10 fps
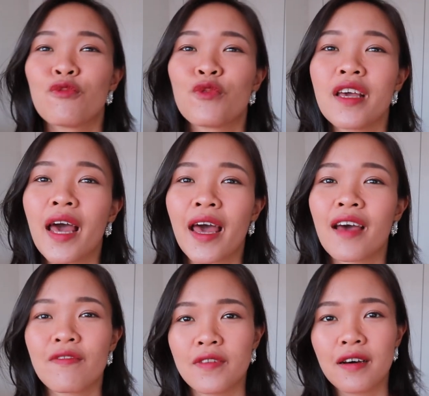we
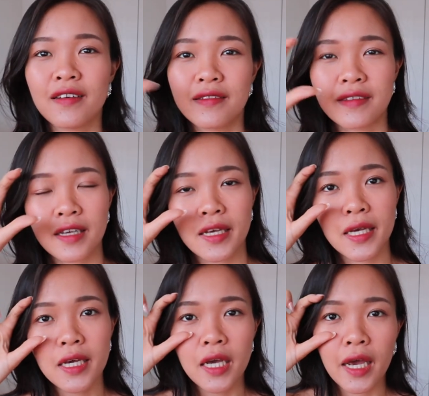have the
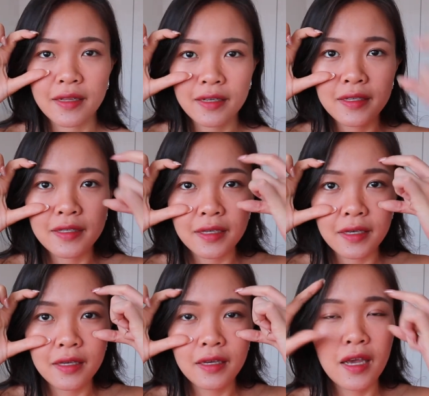C and the
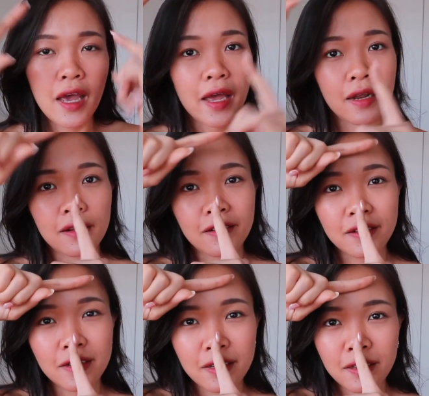C and the
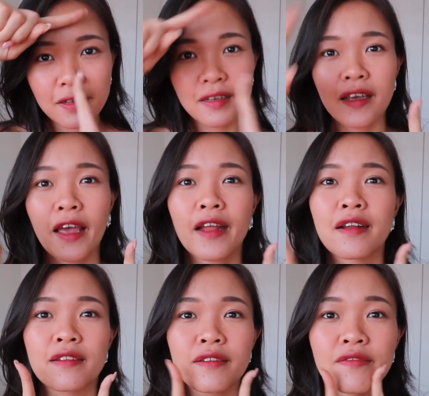T
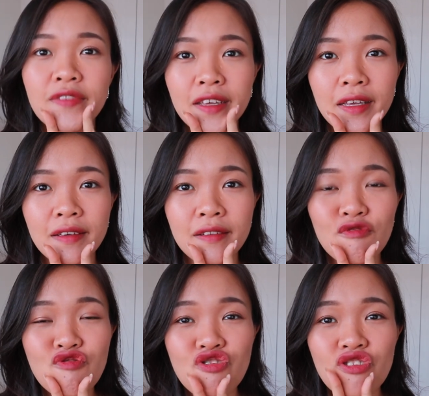and the V.
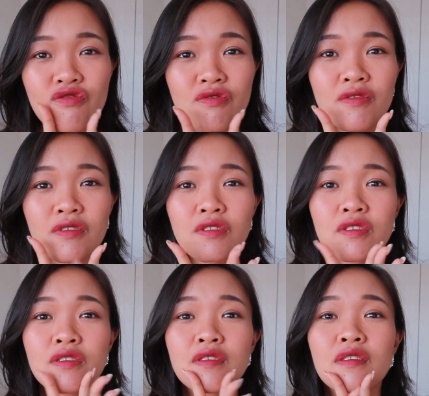Okay,
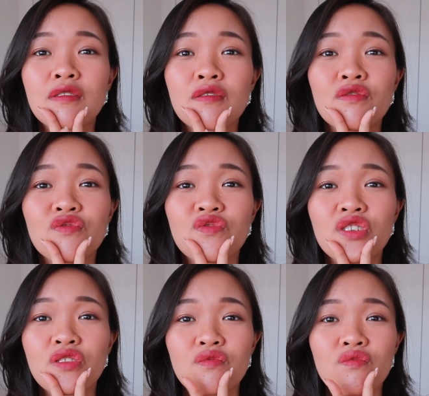the
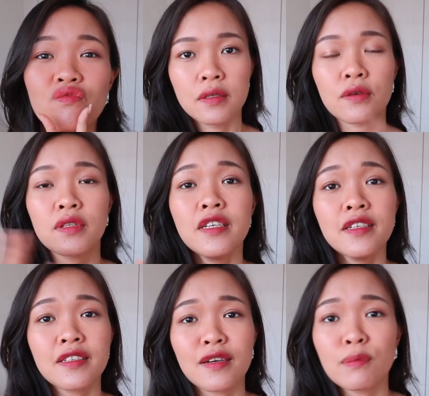V. So this
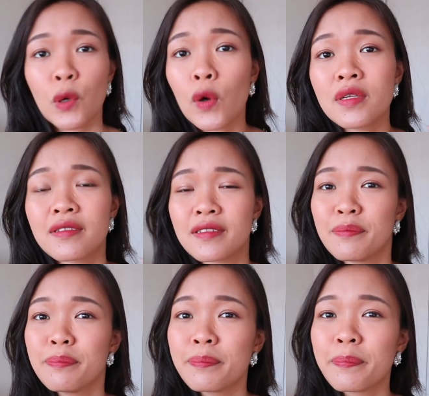is the most
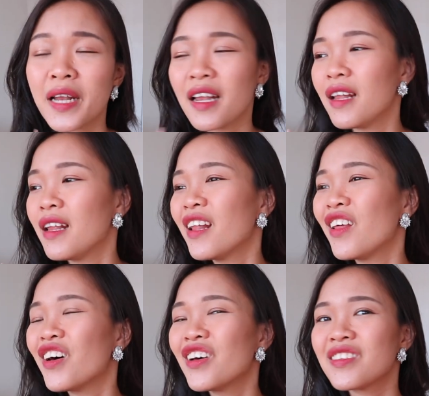
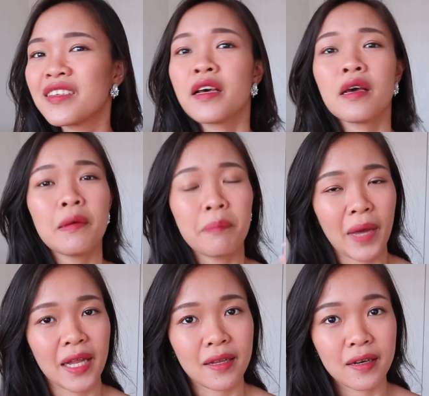simplest
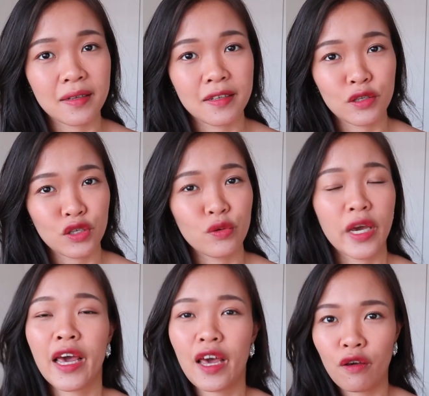method you
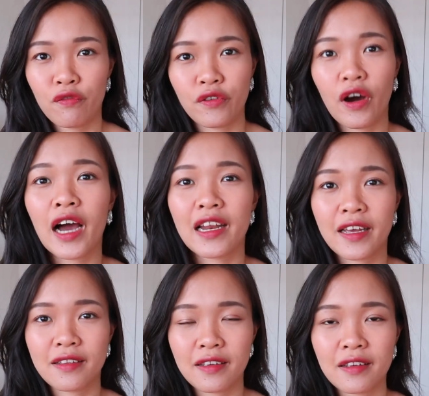can have for
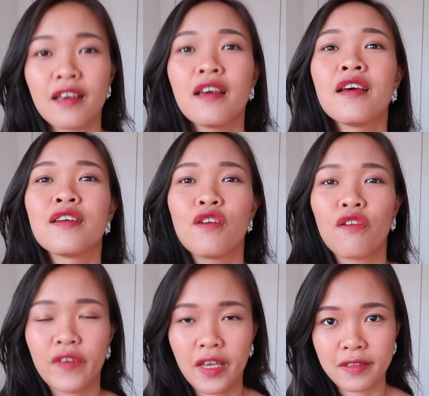highlighting your
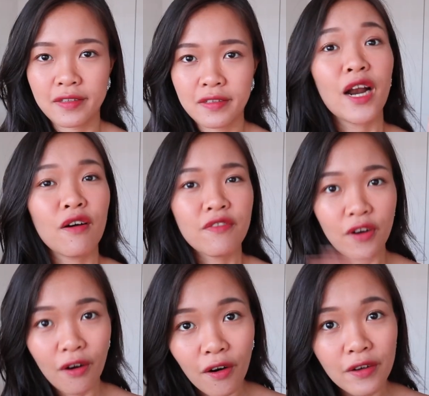face. Of
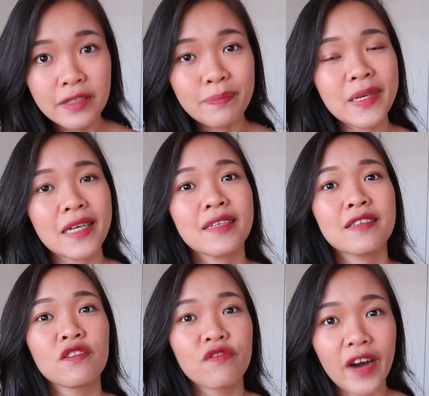course,
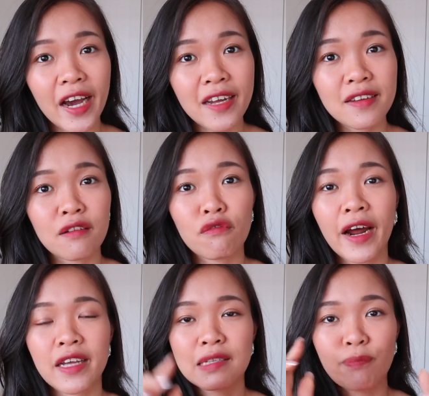please find the
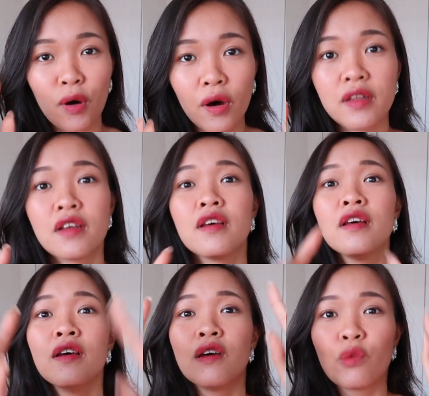right spot
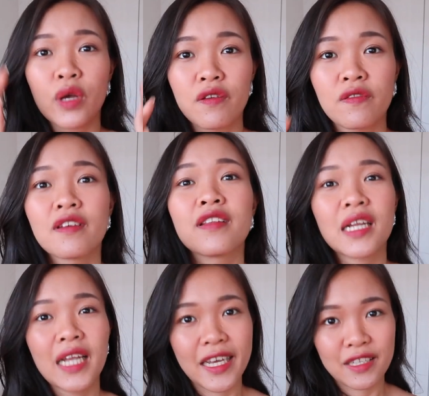with
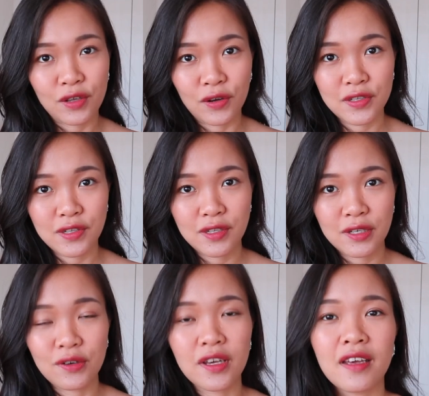the light source.
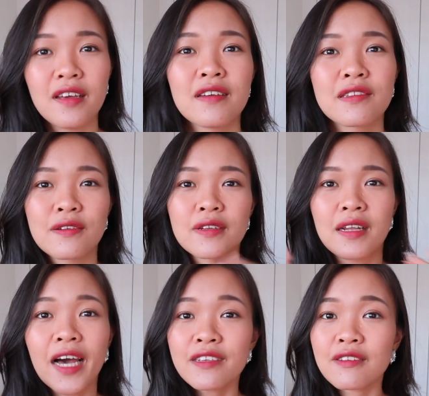Okay, so the
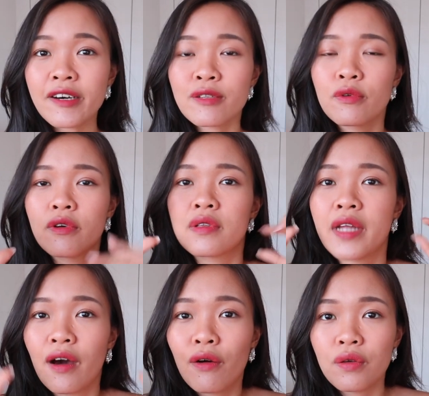light source will
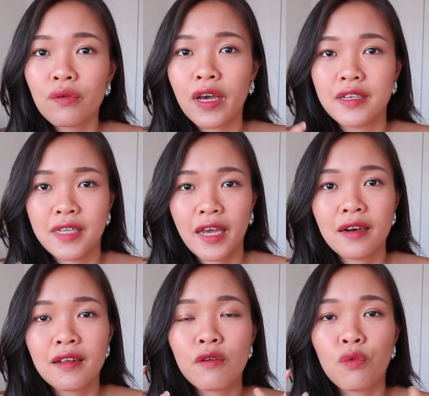tell you
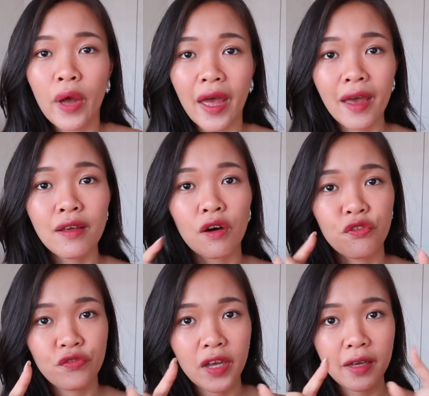exactly where your
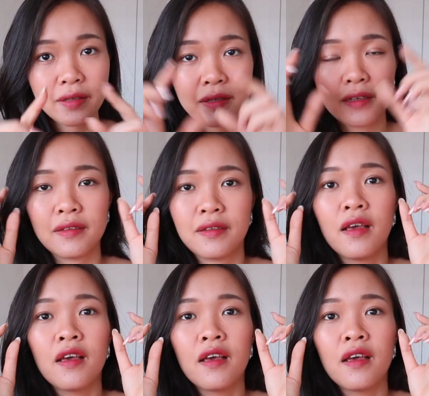face is